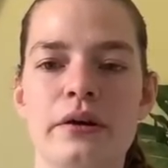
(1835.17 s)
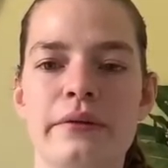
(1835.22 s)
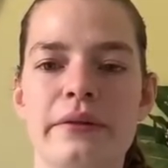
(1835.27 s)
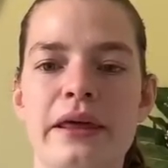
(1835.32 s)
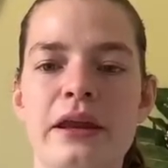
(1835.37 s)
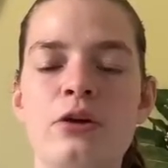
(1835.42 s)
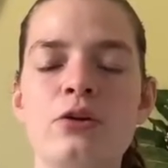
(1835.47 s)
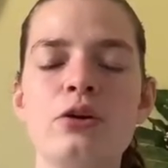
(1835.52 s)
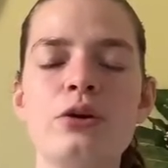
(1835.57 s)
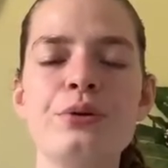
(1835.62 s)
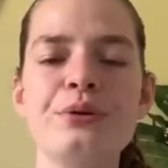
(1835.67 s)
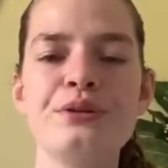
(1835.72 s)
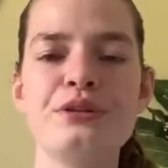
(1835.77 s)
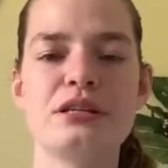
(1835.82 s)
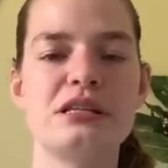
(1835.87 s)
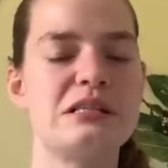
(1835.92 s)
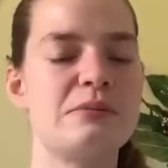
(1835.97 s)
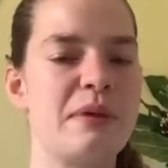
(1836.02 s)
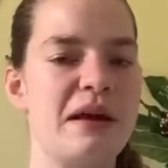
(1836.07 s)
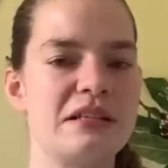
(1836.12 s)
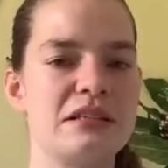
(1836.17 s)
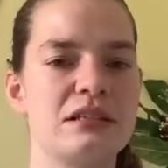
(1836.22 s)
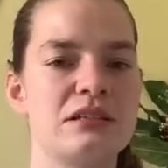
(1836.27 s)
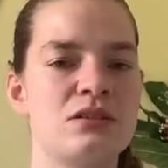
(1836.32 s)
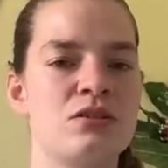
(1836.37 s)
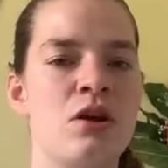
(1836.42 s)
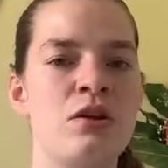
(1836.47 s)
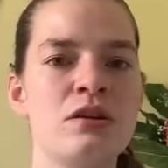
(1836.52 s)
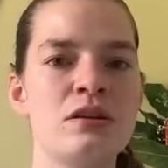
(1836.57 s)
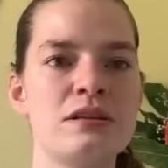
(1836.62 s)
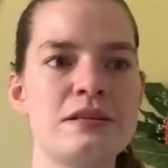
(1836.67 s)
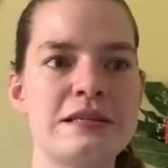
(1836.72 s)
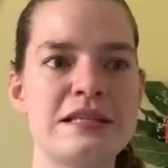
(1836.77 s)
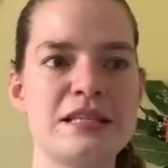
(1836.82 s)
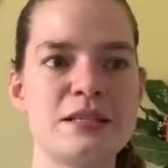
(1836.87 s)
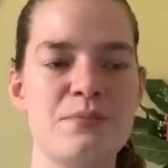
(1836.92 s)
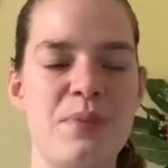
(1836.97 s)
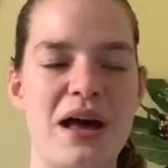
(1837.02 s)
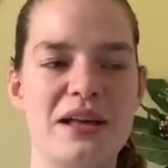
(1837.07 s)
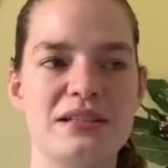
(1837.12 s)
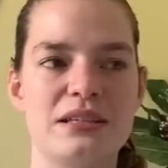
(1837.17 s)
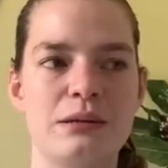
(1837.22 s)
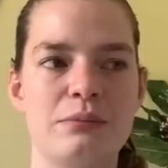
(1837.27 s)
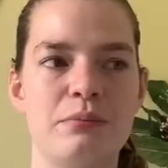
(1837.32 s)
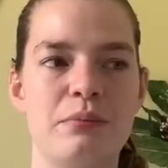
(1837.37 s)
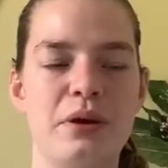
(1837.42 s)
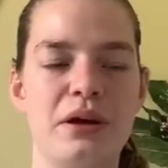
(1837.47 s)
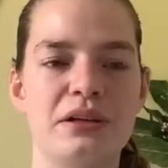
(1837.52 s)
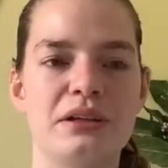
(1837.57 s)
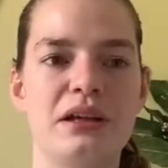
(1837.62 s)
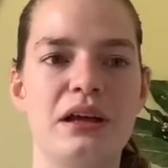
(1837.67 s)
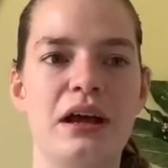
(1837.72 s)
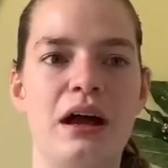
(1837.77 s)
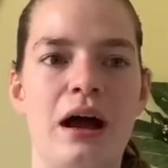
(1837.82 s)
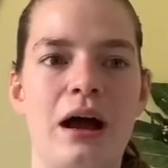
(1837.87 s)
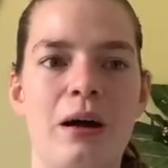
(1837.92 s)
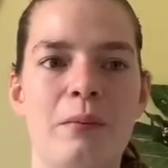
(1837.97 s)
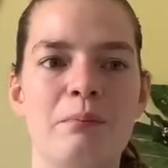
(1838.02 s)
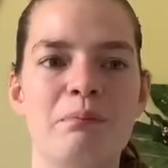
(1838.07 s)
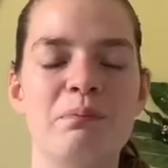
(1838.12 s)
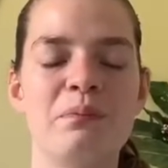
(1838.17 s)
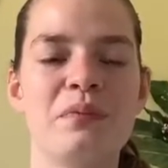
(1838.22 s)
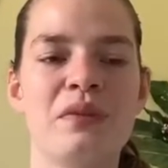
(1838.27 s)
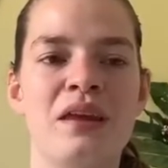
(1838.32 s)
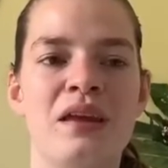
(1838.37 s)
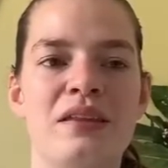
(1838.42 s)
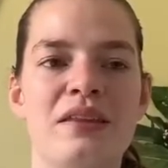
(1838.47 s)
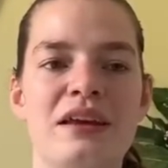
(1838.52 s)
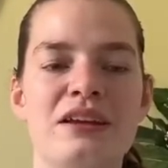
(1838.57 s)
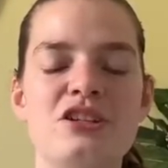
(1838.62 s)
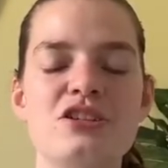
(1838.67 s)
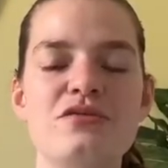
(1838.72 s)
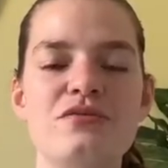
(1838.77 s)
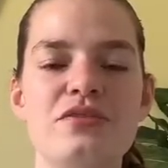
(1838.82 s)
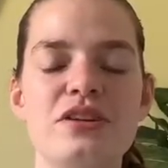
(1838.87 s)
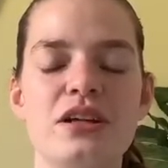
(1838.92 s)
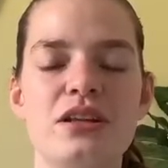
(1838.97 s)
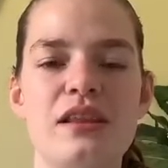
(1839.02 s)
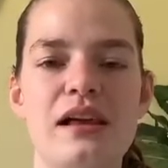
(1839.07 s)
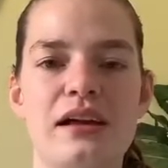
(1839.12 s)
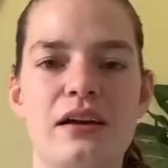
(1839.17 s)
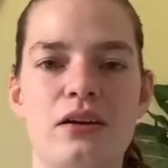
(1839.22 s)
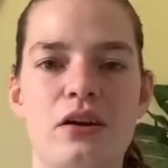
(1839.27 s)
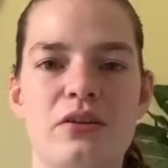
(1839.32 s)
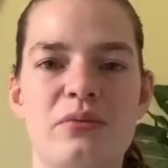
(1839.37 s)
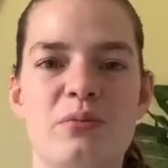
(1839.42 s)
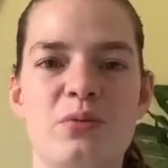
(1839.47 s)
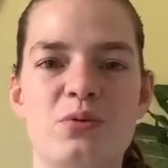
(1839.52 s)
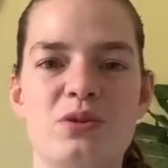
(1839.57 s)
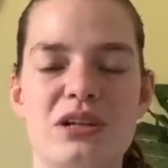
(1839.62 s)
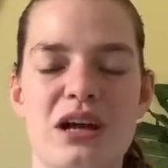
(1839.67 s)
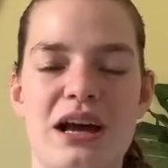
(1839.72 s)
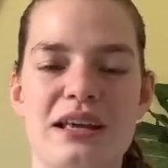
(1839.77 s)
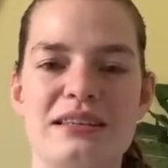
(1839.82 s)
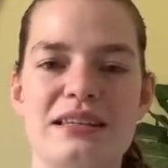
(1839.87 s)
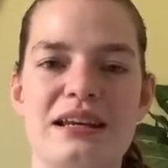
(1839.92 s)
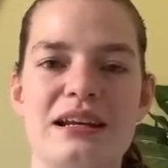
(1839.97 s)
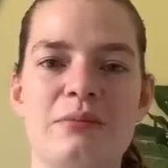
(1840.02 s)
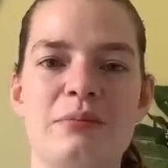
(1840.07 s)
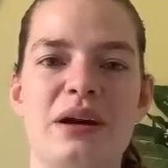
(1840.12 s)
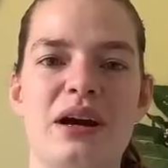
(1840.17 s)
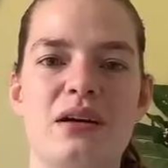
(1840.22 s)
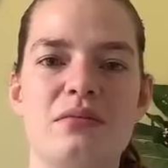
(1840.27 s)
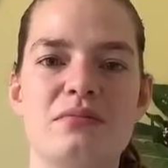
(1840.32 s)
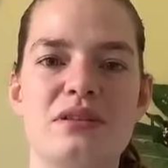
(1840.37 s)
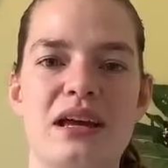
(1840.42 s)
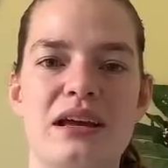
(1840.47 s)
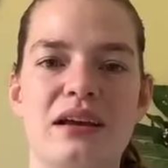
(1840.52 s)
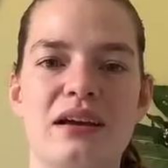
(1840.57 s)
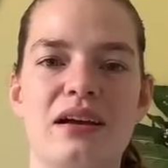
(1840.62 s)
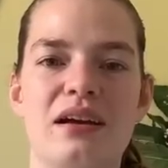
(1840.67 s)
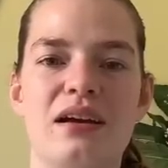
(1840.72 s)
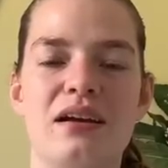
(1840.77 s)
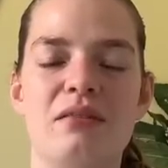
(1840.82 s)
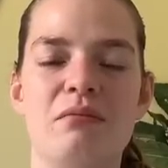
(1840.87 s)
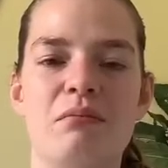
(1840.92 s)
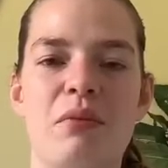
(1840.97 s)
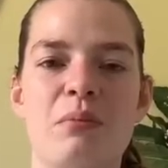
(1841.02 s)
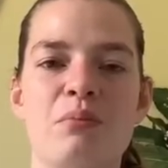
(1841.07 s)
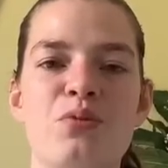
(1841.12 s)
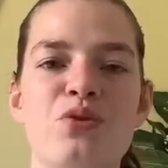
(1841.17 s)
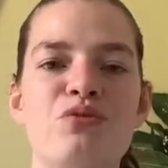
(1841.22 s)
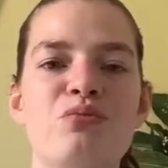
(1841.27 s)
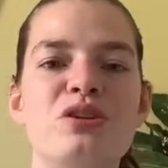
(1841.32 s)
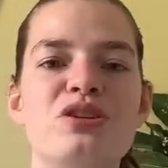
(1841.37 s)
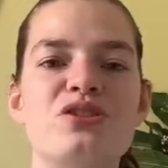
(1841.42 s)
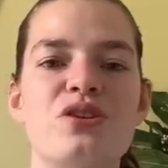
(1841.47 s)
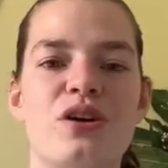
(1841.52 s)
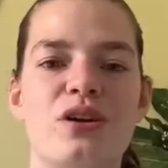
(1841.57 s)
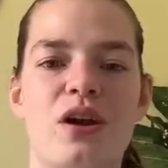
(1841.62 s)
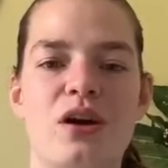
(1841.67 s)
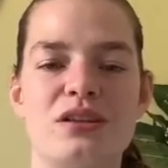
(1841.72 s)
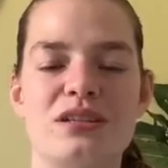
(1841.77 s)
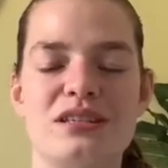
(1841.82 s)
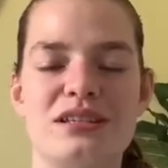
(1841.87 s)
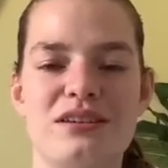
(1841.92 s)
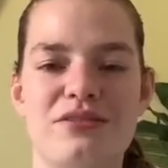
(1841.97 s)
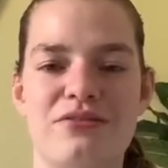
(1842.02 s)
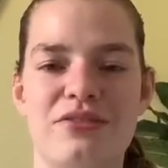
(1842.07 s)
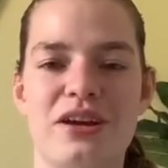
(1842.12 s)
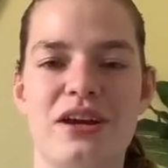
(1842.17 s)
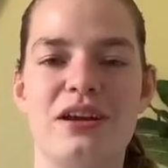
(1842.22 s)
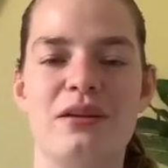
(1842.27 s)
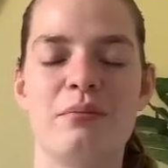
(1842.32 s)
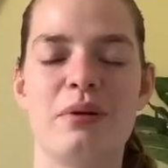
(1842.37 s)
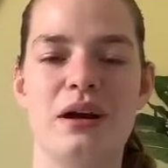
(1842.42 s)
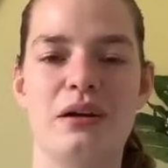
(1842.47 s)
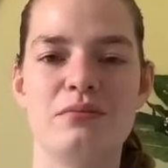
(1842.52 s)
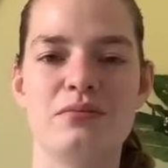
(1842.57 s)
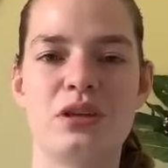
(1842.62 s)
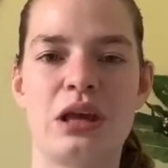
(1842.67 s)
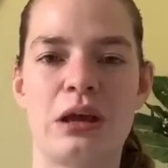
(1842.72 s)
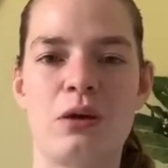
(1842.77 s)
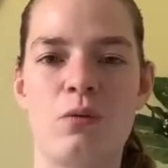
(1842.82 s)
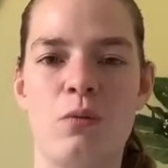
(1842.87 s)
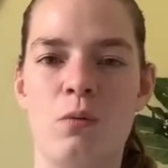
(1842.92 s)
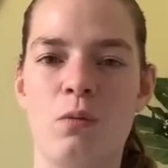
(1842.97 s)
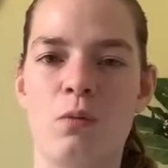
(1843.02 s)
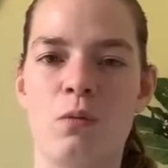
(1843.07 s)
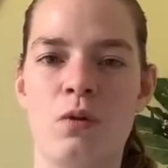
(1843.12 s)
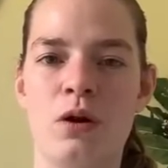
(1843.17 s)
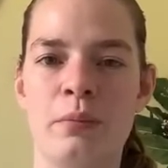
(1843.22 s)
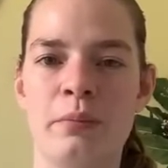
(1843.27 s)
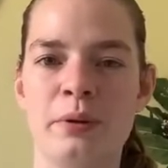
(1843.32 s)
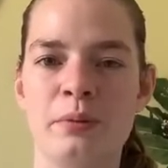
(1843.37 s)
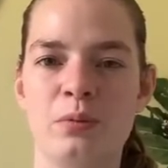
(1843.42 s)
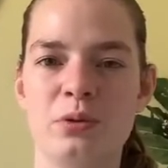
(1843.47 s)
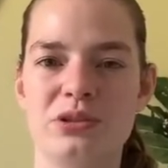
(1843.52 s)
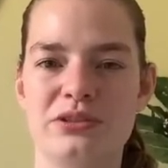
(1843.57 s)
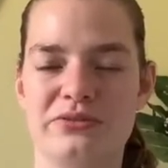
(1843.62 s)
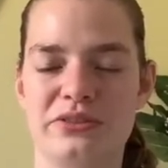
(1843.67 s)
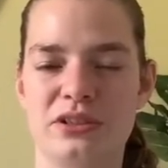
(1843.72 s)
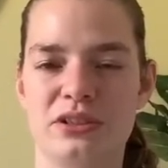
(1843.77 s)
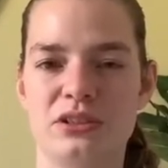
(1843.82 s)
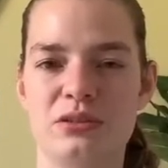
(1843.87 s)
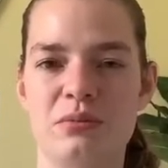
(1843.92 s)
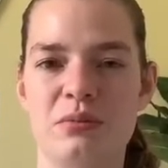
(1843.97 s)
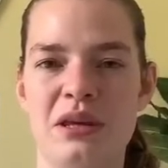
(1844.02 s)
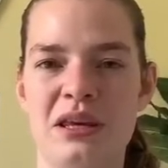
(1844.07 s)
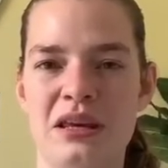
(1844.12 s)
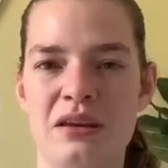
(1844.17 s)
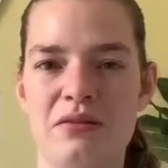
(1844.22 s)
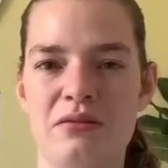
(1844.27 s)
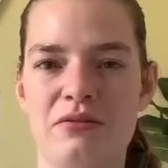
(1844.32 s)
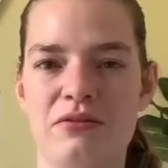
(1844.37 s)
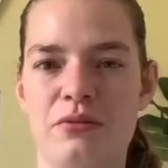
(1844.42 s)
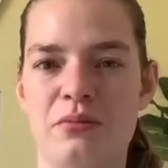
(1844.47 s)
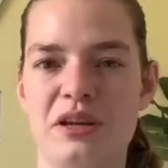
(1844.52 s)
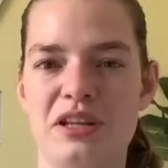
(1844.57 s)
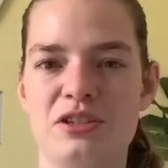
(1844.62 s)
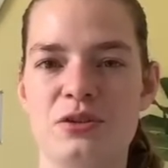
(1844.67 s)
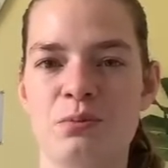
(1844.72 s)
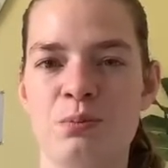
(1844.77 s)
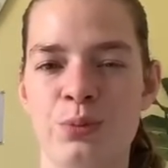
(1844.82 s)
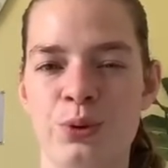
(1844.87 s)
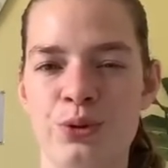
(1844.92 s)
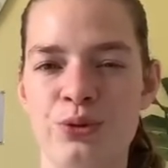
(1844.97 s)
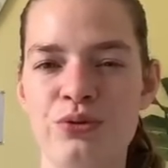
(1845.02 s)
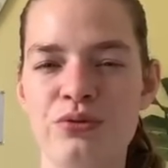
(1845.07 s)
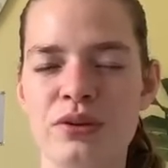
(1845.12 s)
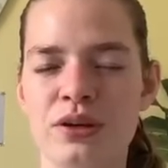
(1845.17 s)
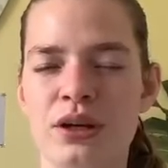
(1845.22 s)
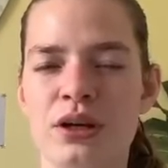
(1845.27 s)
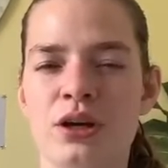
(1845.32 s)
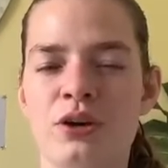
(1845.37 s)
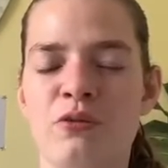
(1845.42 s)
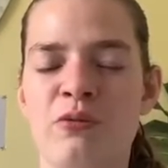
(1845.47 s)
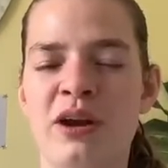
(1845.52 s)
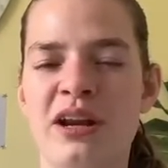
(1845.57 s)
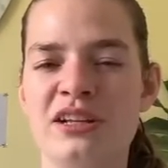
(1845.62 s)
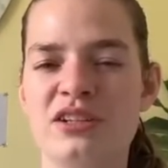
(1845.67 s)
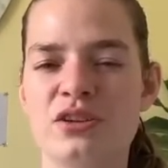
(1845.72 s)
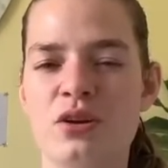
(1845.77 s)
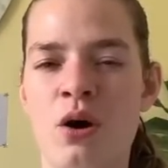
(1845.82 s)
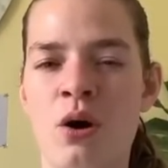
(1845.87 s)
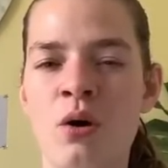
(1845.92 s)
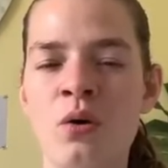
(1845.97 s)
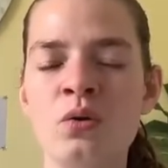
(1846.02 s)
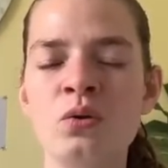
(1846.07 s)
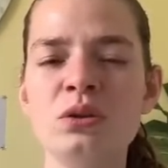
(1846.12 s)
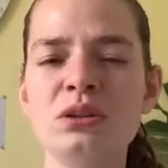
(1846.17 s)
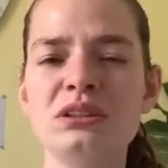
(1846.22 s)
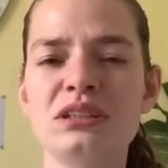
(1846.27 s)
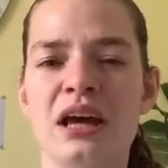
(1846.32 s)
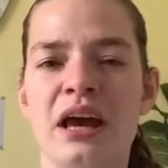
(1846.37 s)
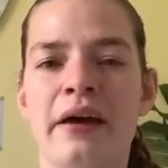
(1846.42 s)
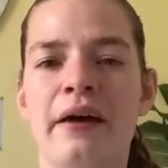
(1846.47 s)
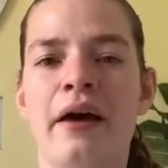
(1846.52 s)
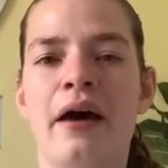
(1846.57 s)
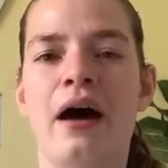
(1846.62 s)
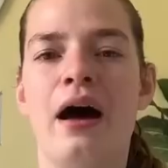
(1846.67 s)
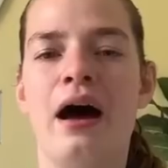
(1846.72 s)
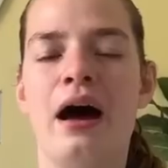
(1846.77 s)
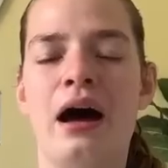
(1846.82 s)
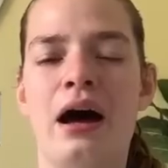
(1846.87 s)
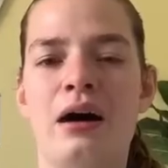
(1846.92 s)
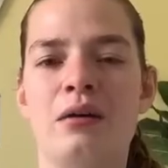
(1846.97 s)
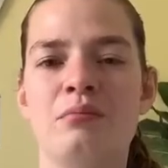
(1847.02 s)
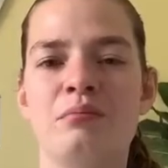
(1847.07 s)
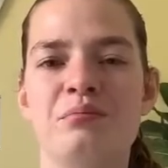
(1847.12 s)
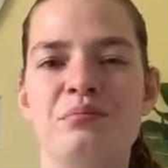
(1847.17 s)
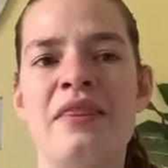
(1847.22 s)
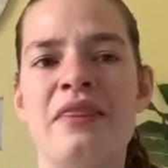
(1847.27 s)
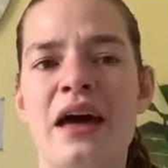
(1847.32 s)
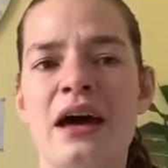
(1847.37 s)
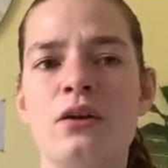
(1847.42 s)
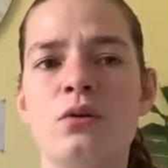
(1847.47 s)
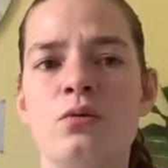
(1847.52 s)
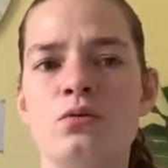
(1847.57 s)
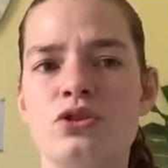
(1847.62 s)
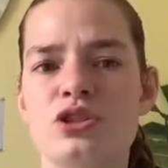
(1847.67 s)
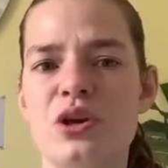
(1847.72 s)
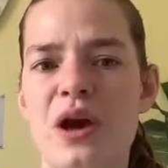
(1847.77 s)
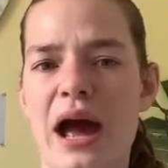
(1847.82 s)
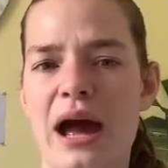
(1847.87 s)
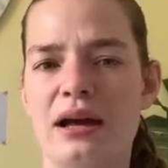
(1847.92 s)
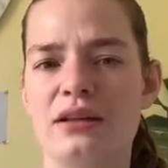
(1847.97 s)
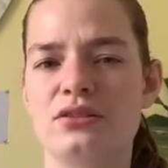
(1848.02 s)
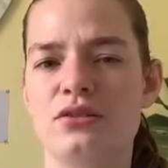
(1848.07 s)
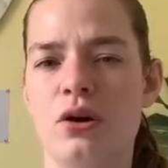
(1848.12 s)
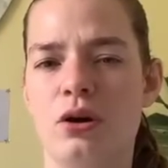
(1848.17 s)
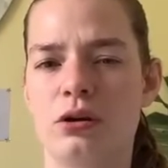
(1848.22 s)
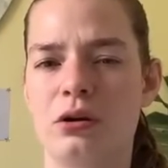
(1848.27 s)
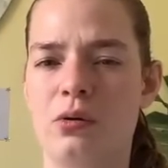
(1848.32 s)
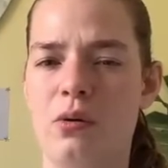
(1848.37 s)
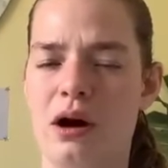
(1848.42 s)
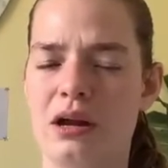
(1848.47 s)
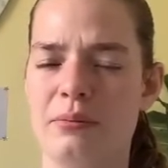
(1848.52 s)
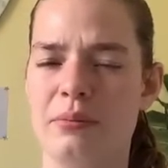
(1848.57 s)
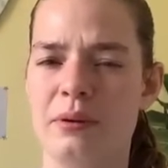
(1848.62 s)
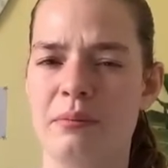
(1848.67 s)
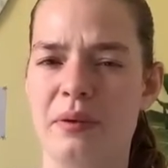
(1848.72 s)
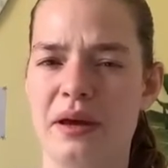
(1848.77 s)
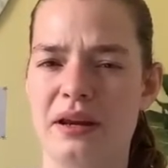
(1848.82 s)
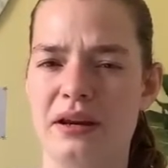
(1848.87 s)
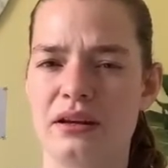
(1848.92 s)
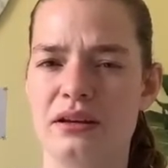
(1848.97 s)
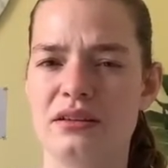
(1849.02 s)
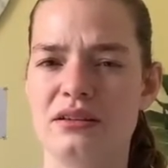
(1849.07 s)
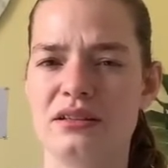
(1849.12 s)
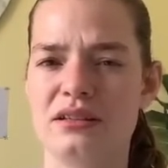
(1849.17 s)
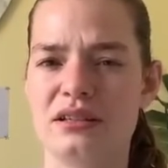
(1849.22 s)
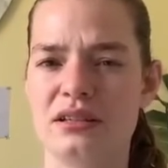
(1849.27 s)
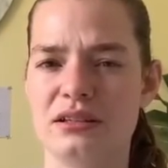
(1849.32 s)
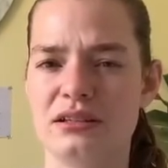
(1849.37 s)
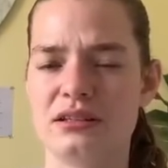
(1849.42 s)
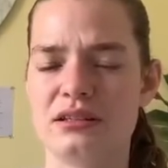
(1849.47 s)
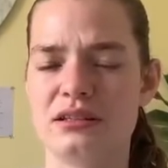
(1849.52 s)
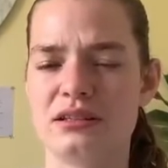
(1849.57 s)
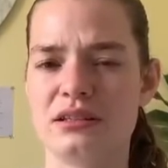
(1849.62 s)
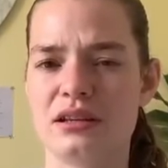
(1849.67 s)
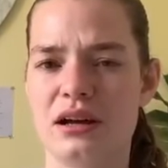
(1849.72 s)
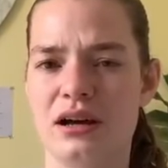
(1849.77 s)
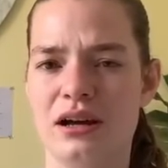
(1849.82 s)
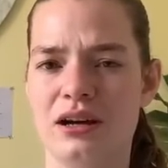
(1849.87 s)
don't go into a spasm. It's not a spasm, but they just feel like a lot more tighter, and it becomes like my movements are a lot stiffer, and it becomes like a bit more difficult for me to move when it's cold. And that also has gotten quite a bit better since